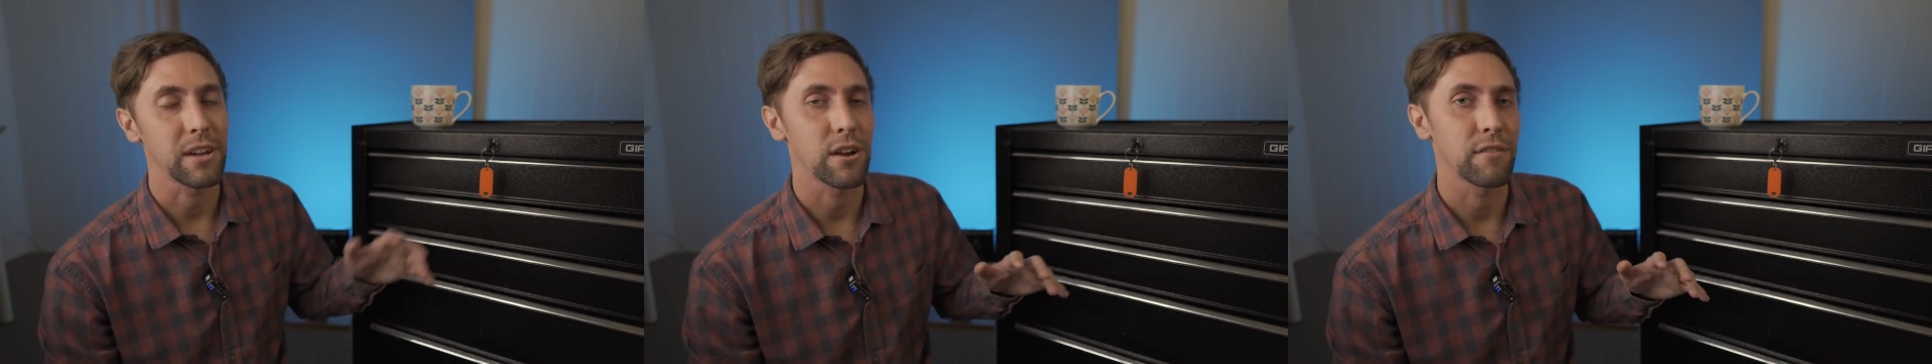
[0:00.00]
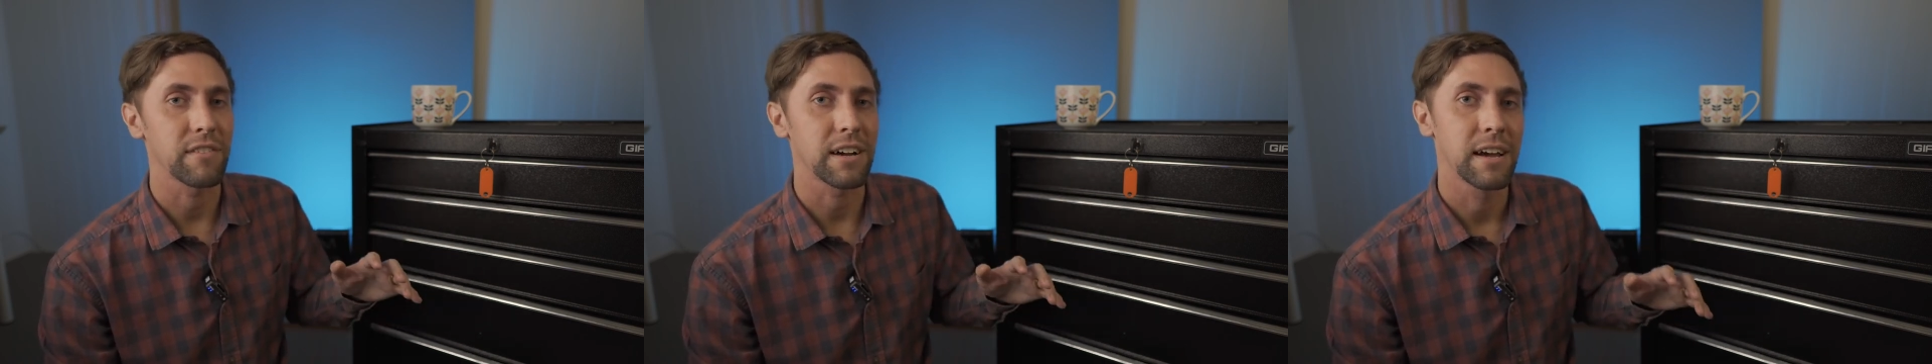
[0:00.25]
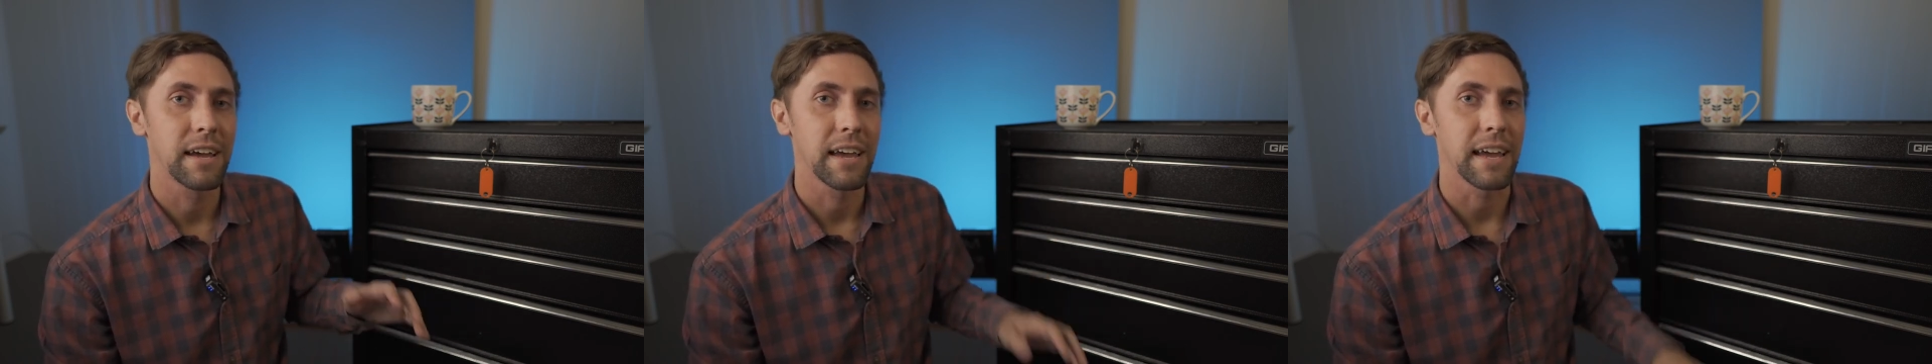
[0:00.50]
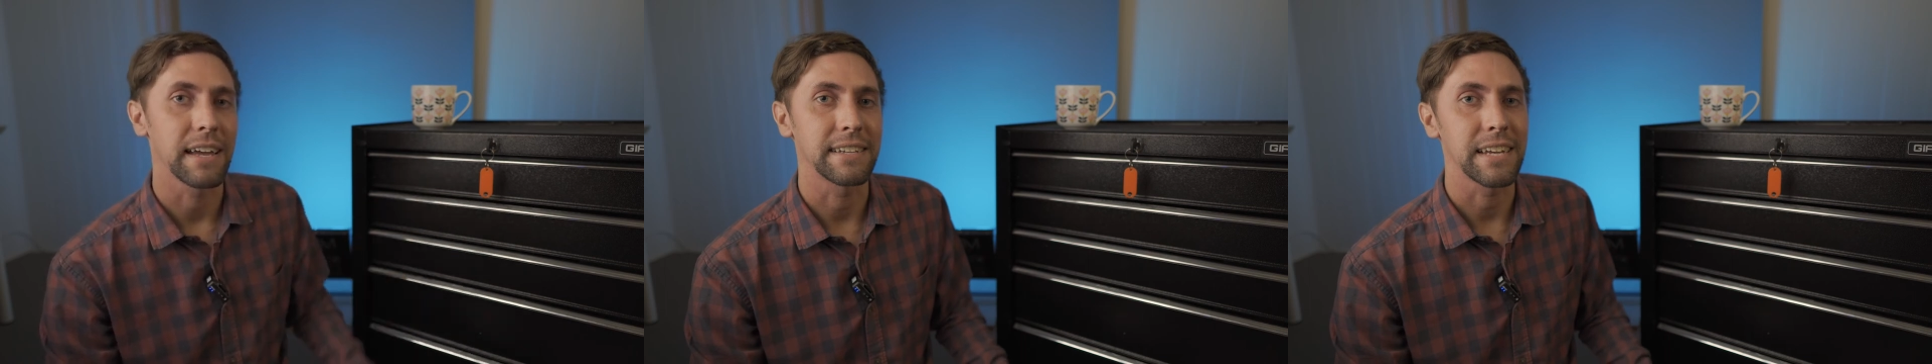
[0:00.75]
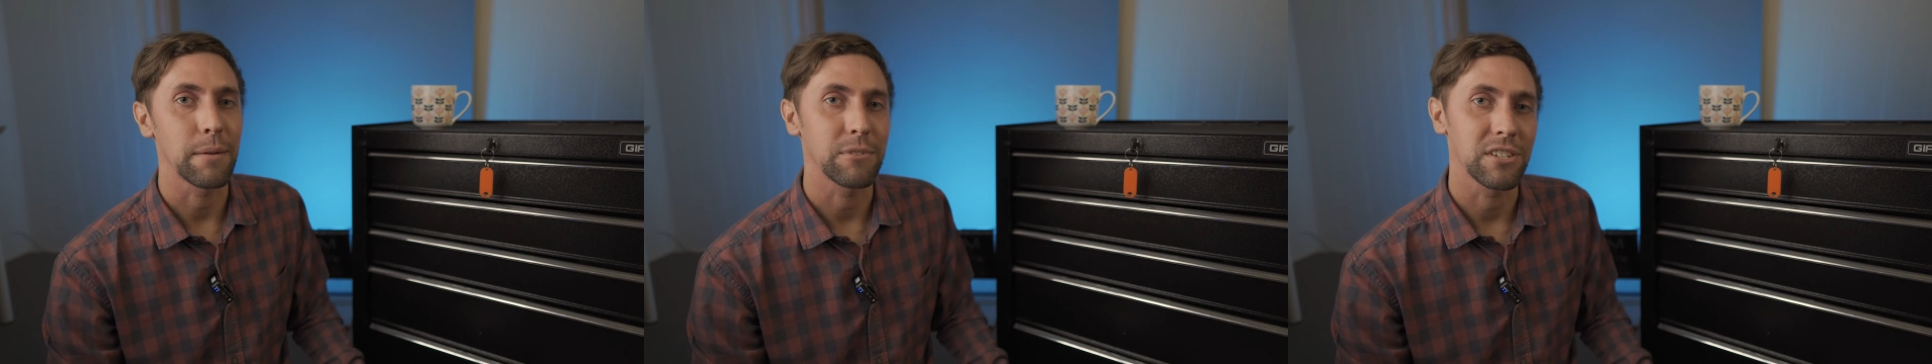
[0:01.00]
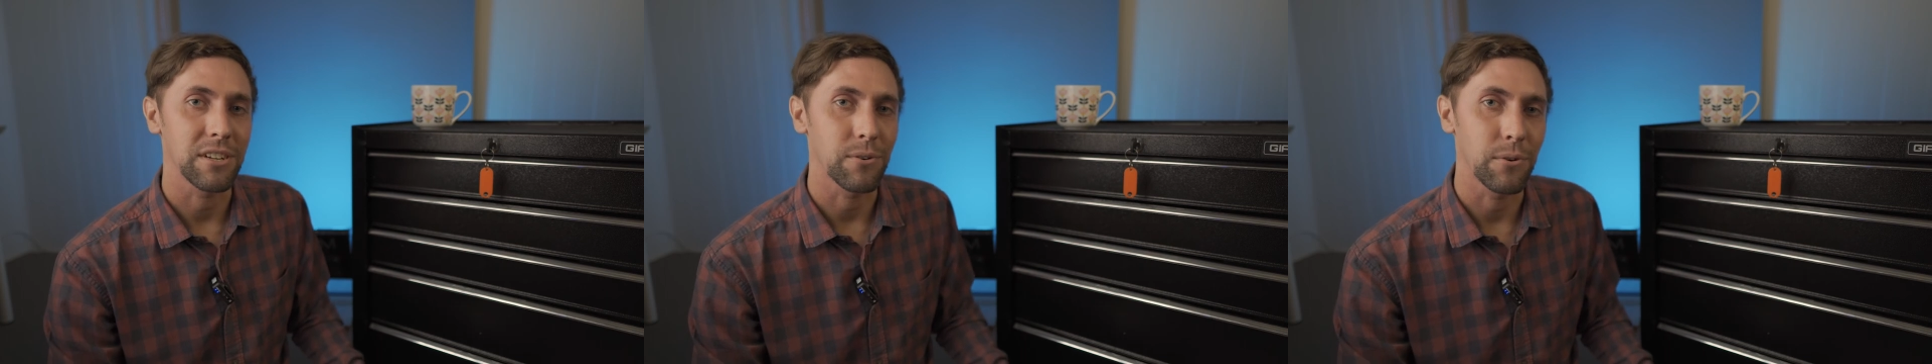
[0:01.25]
over and
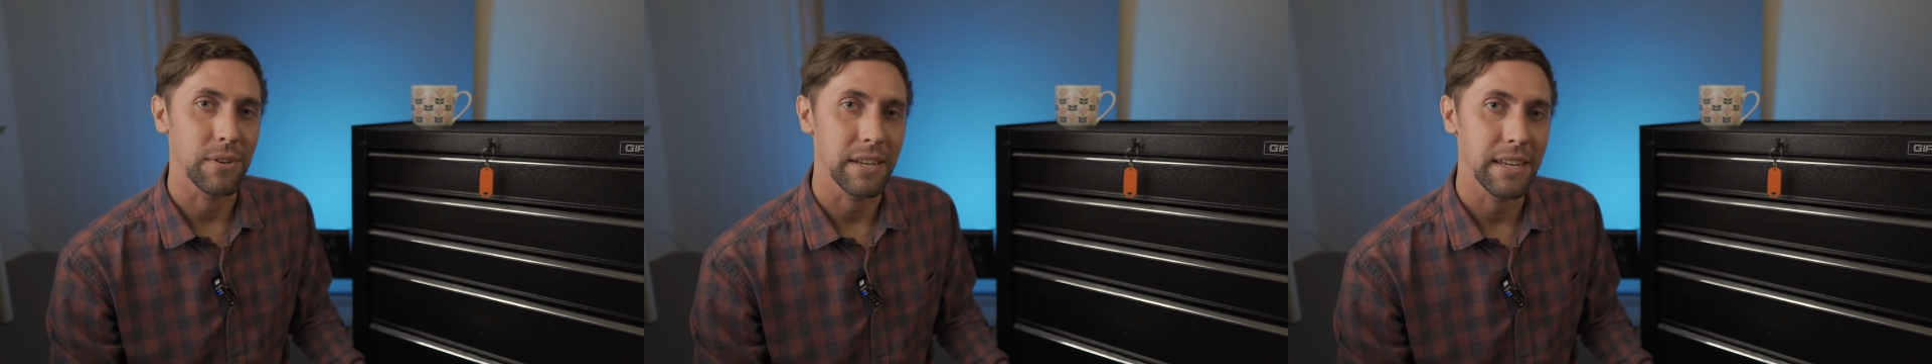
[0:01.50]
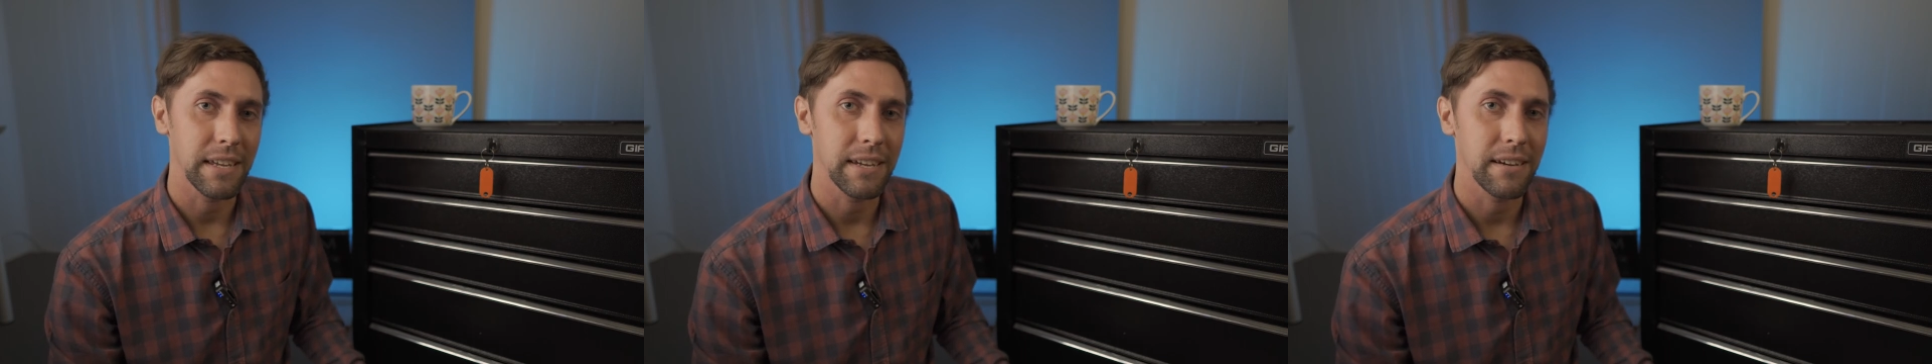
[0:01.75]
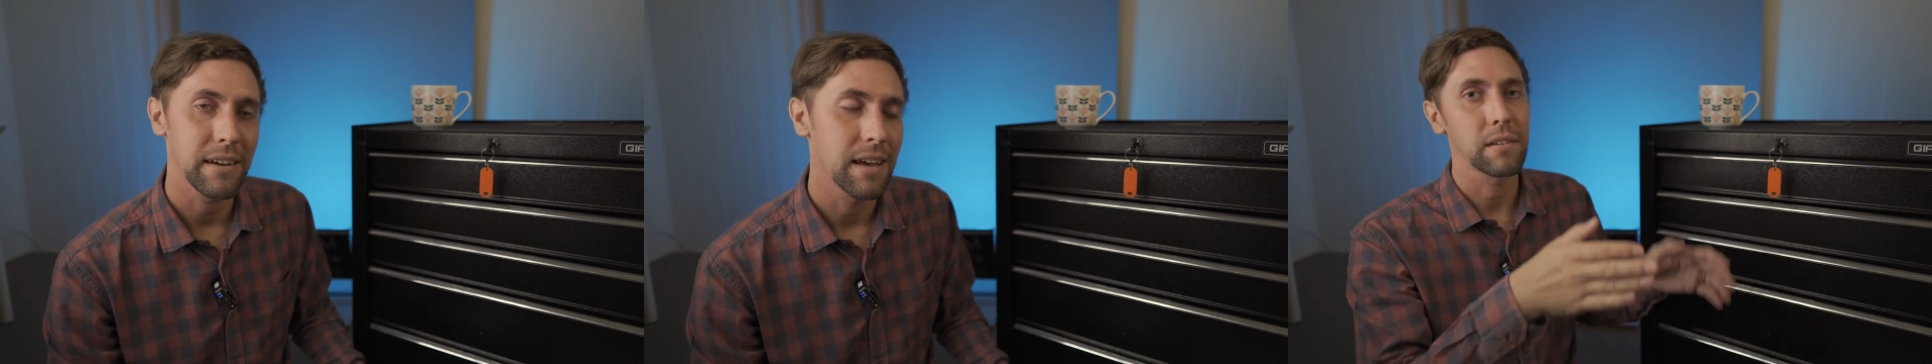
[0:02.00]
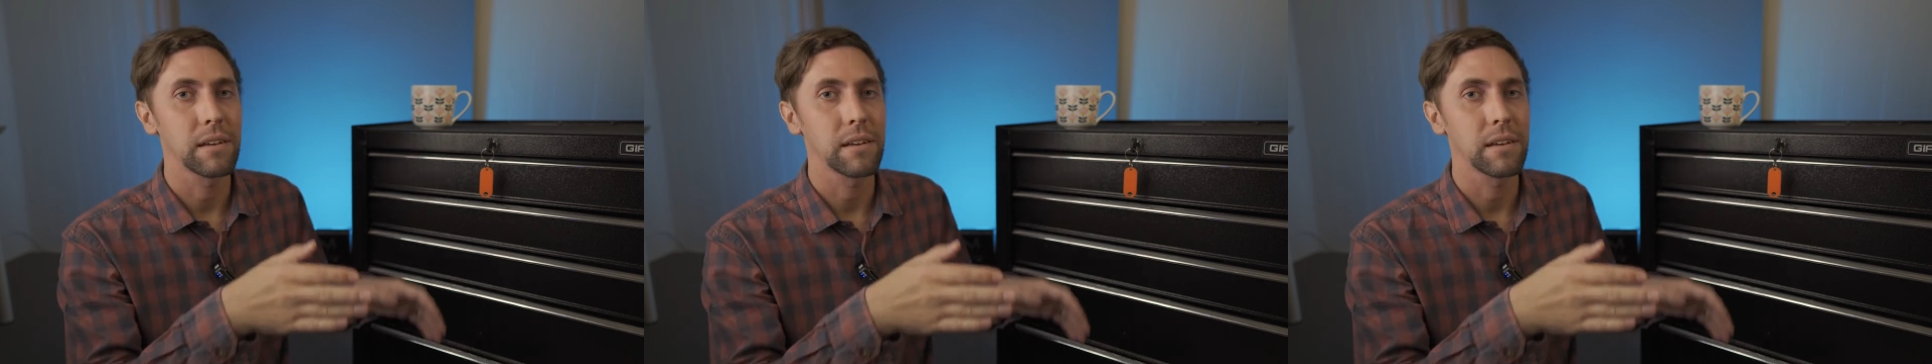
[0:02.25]
damaging all your gear.